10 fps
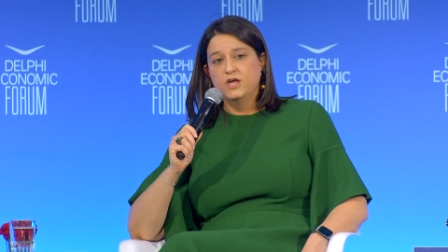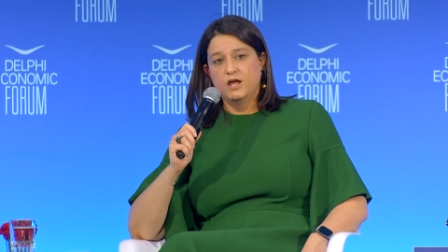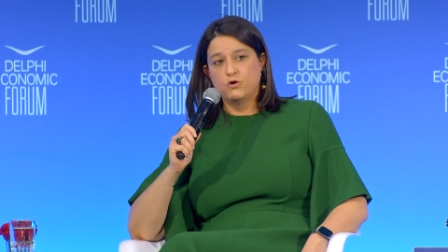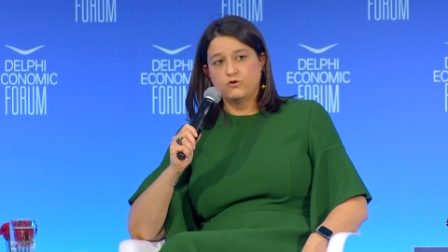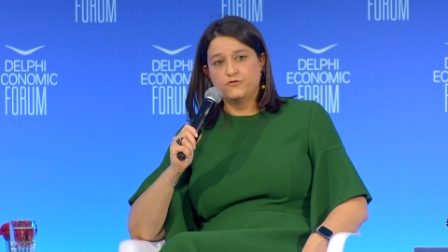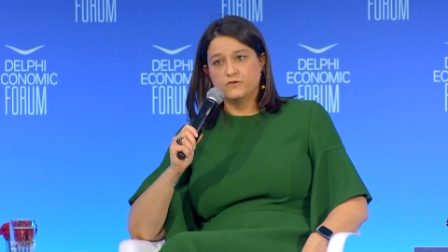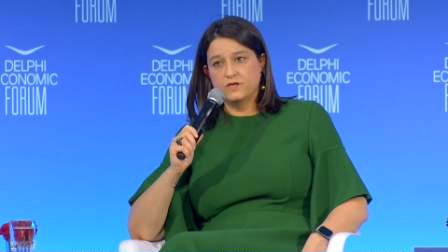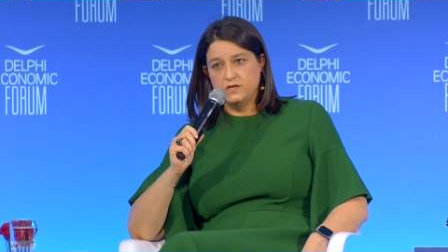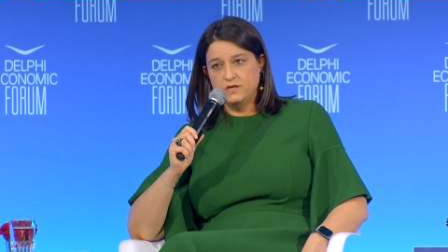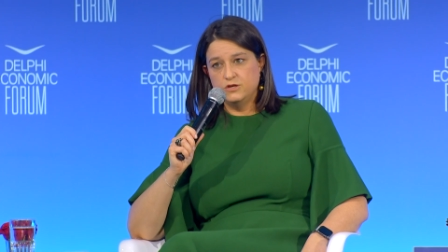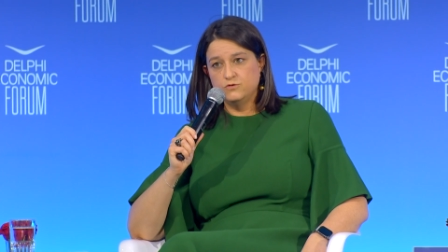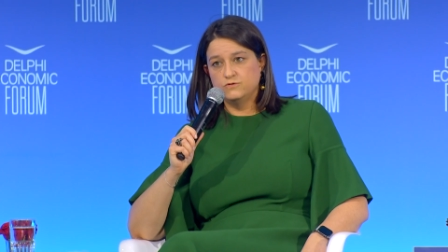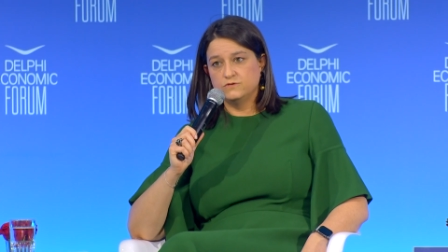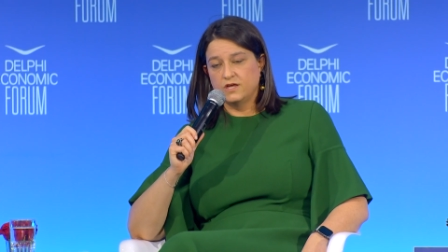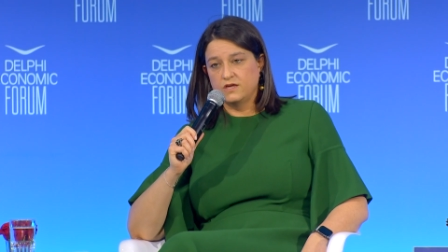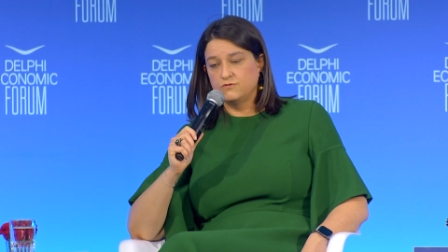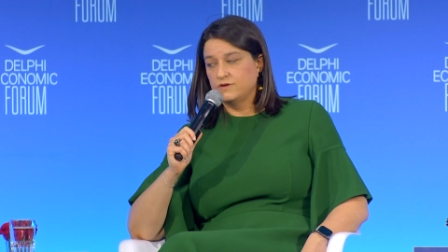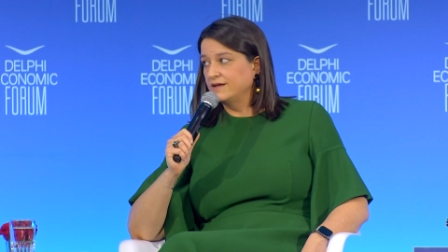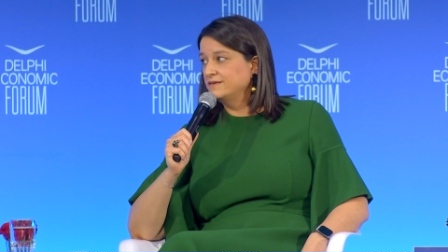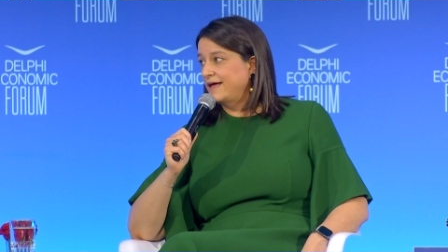in order for the EU to take
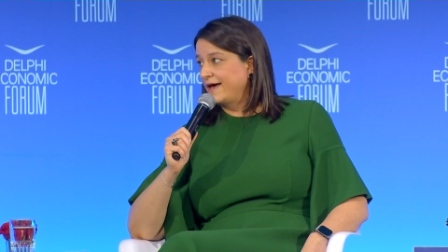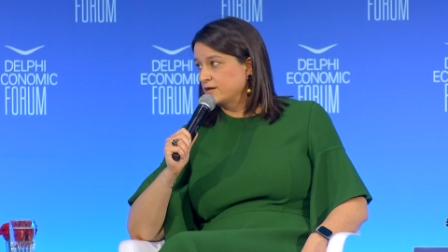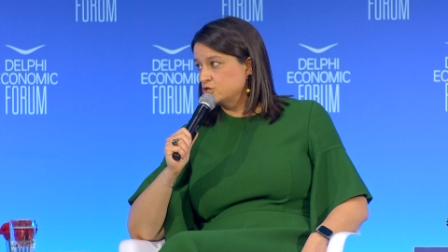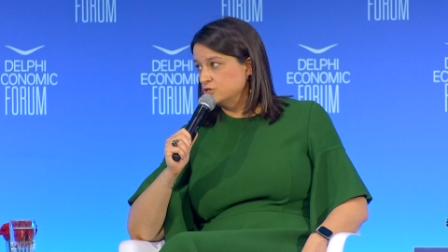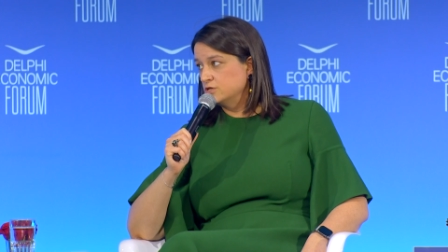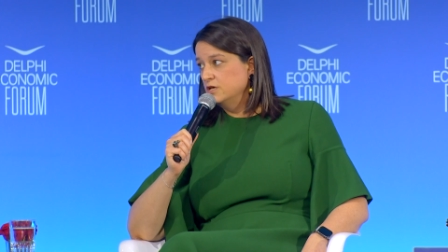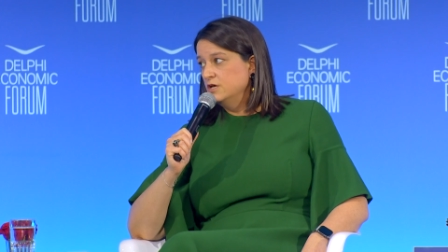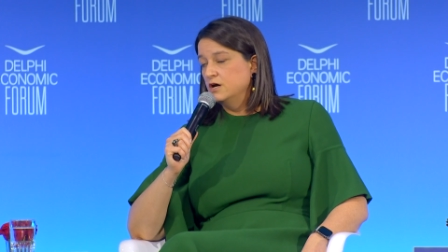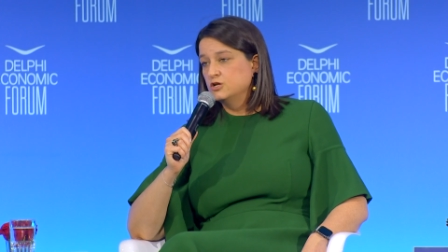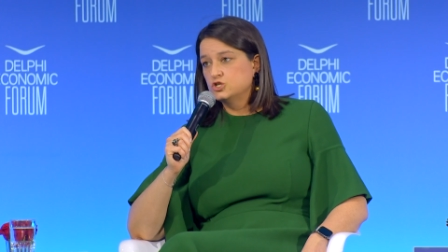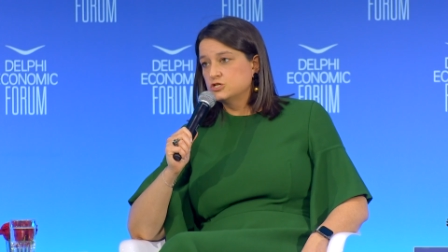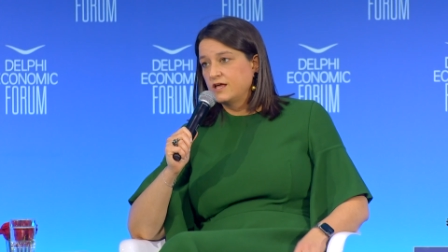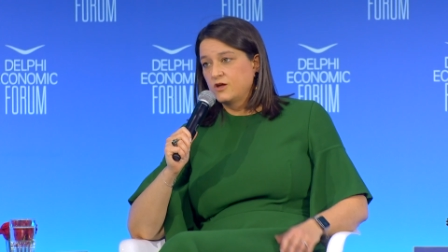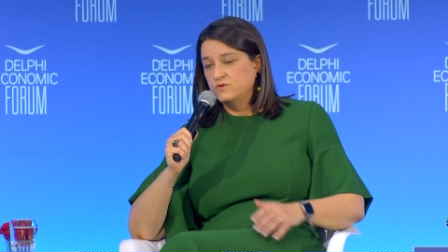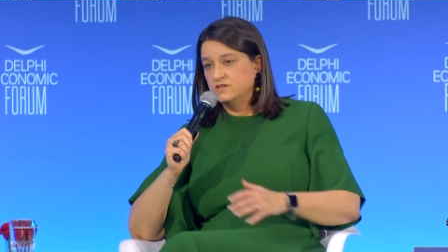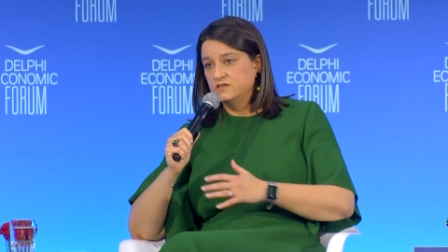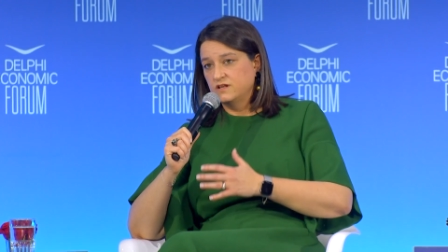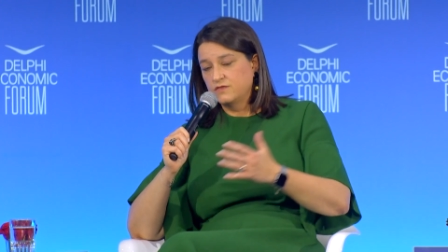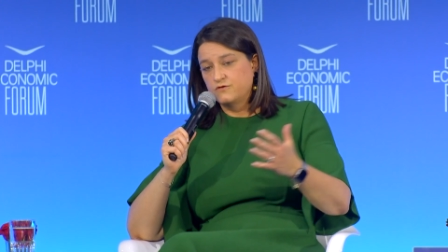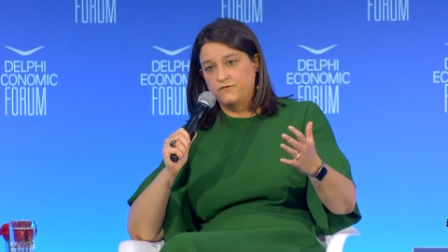united action, uh, just like we did in
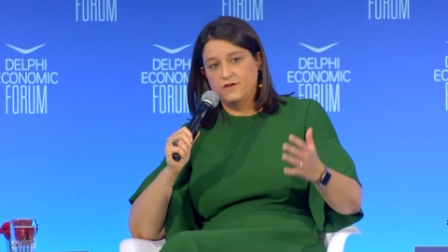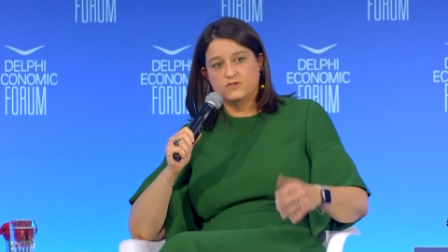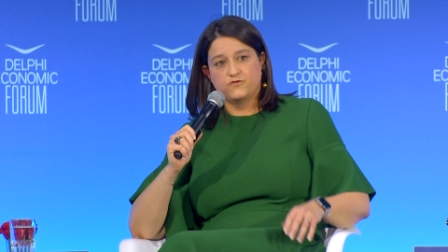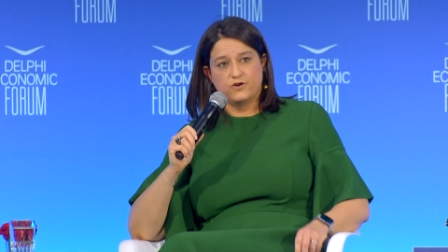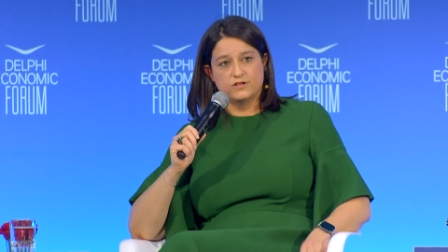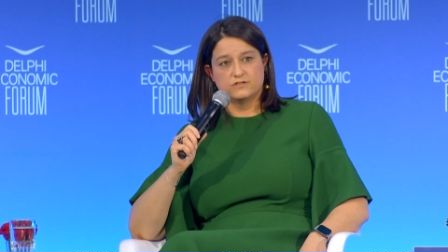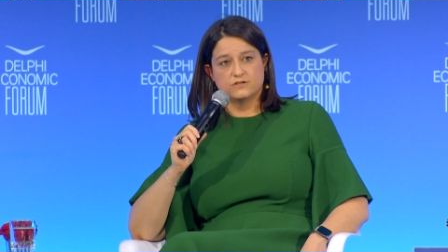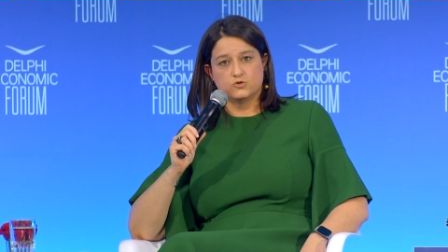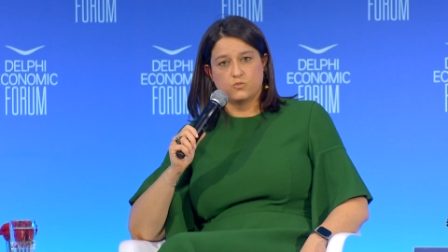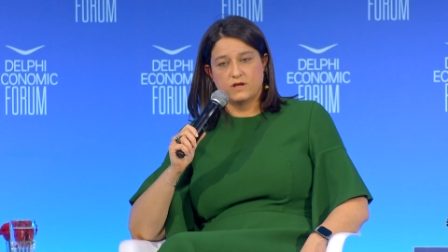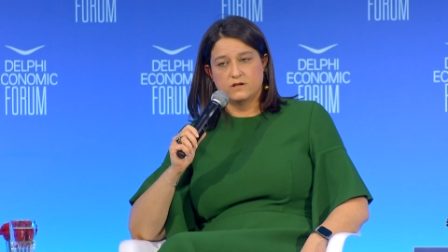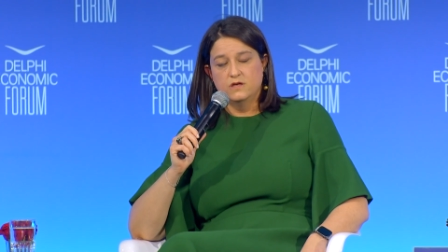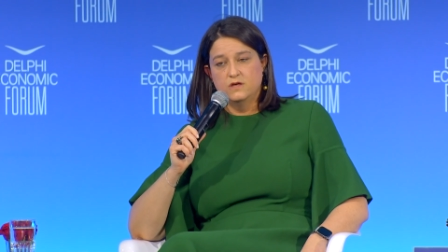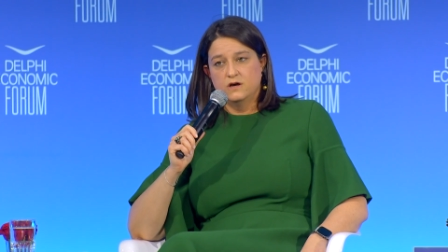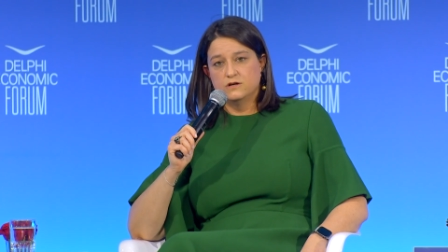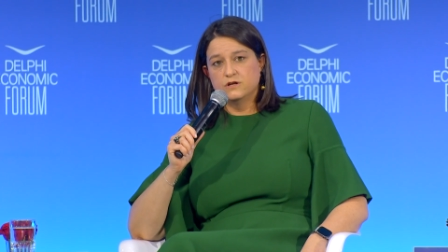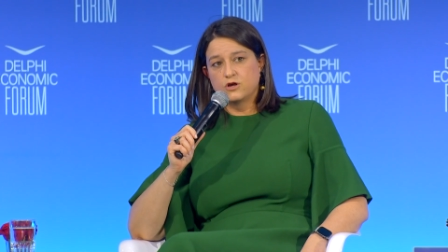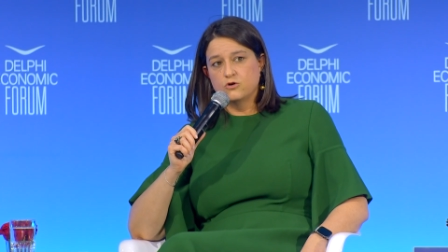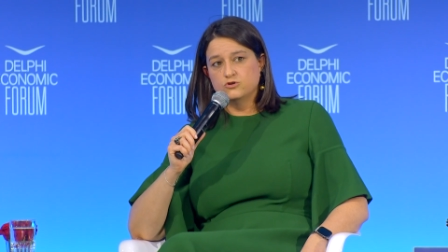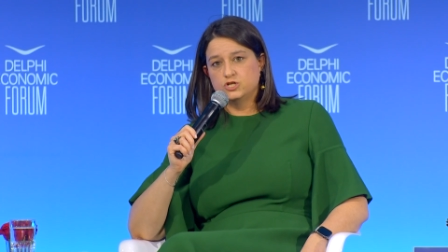other fields, for instance, when uh,
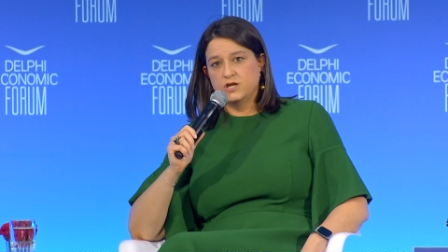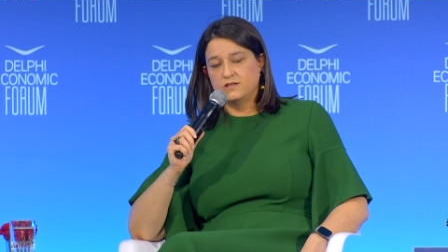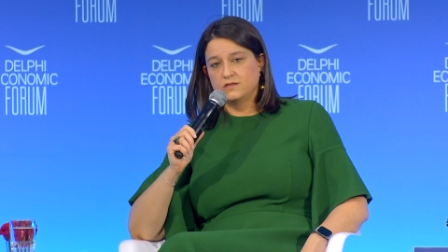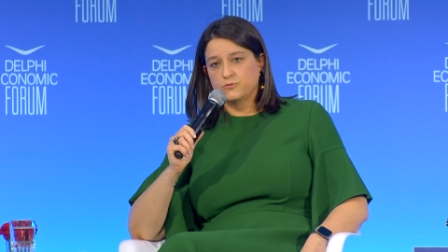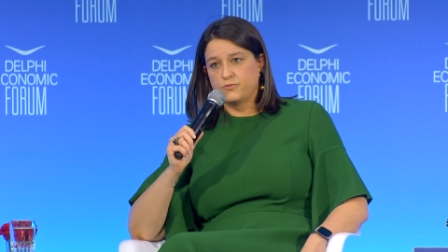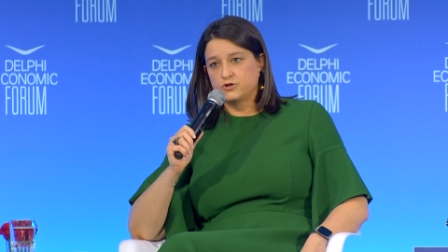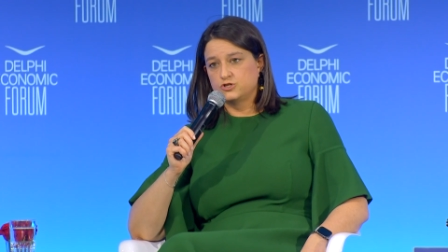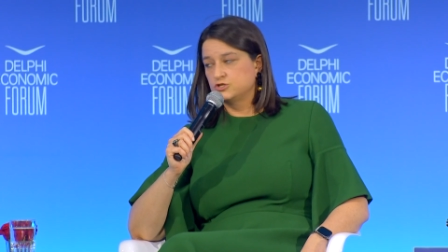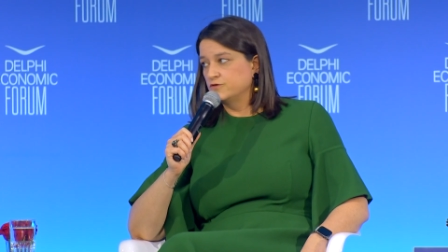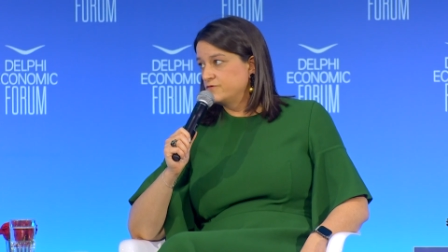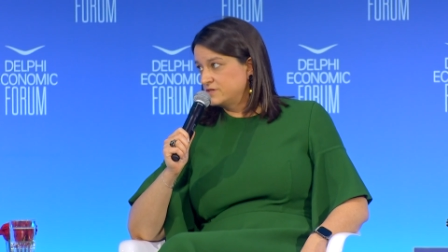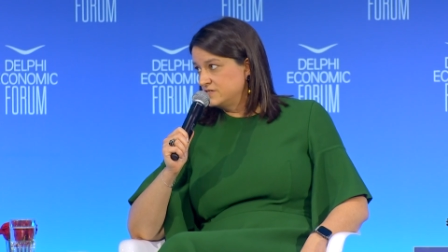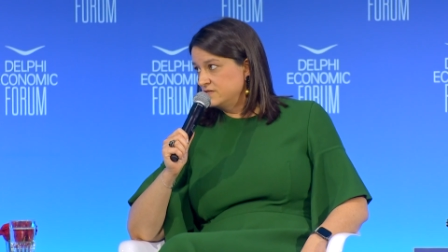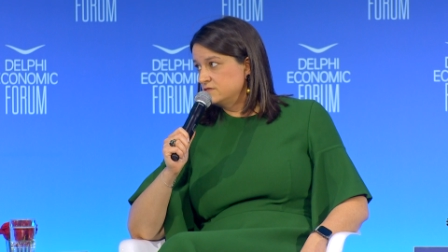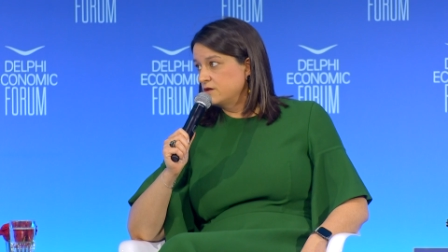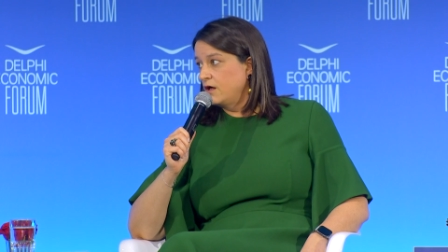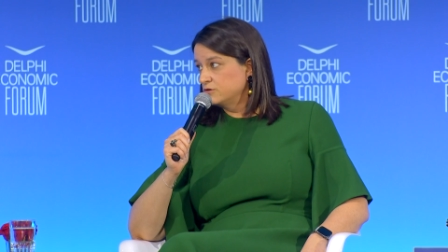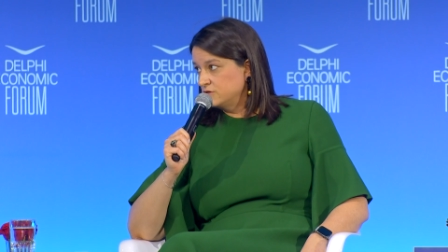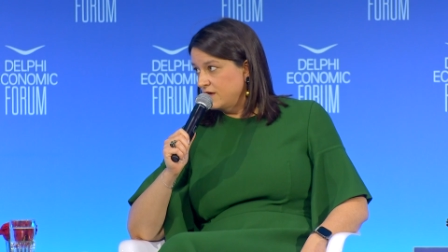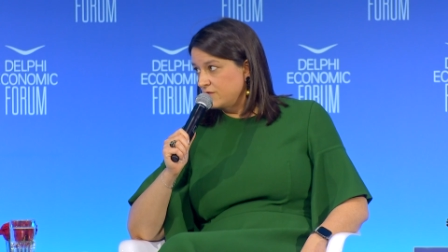negotiating the purchase of vaccines
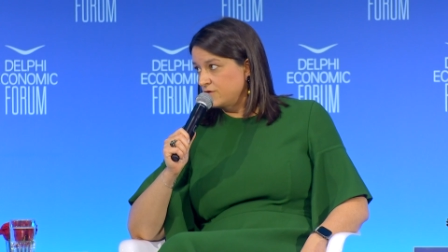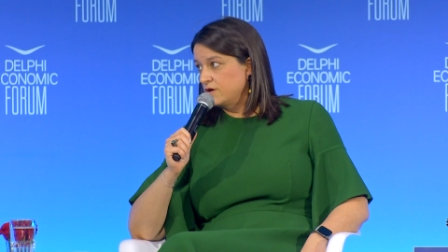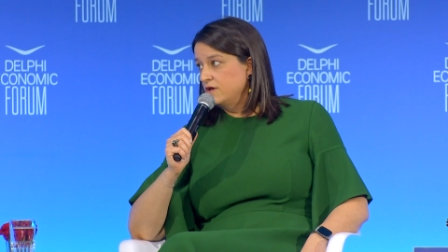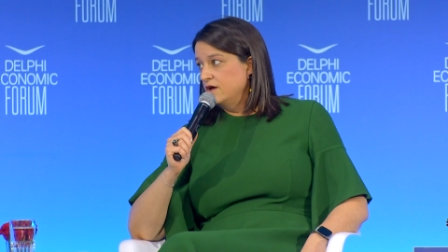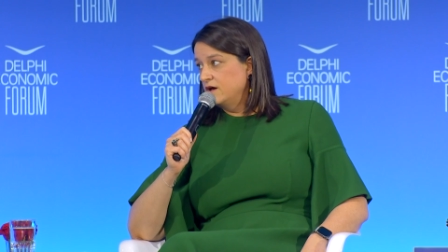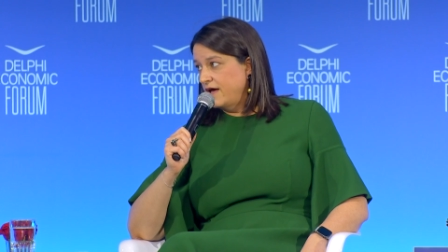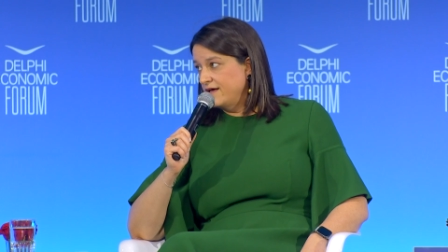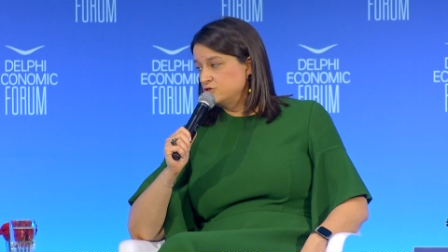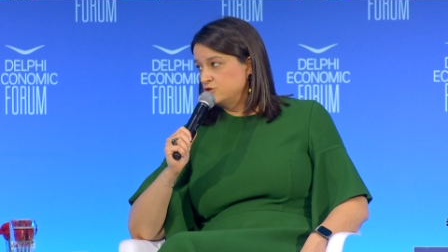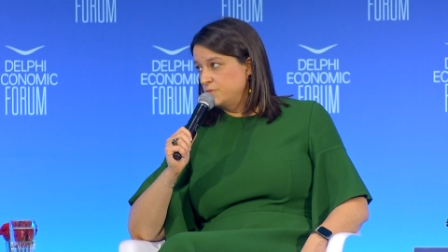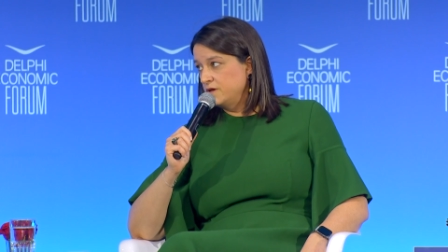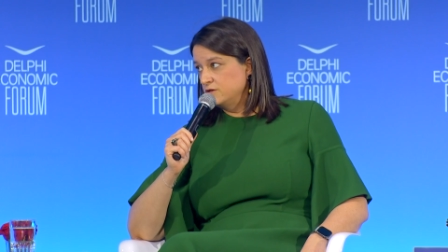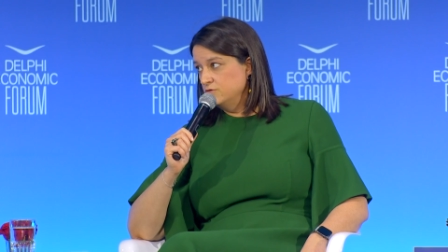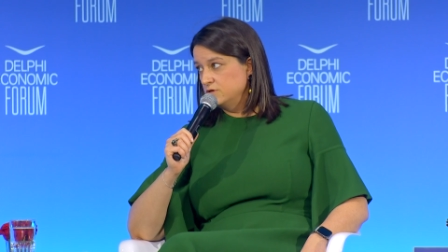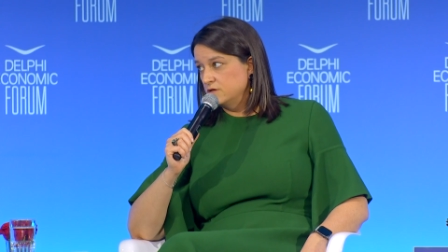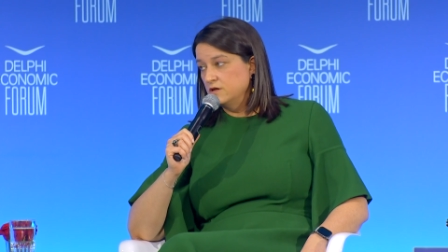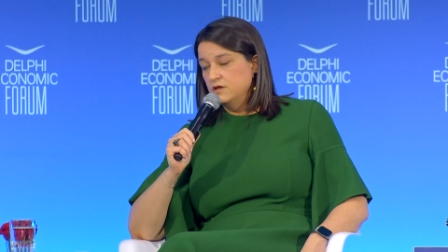altogether uh, as European Union.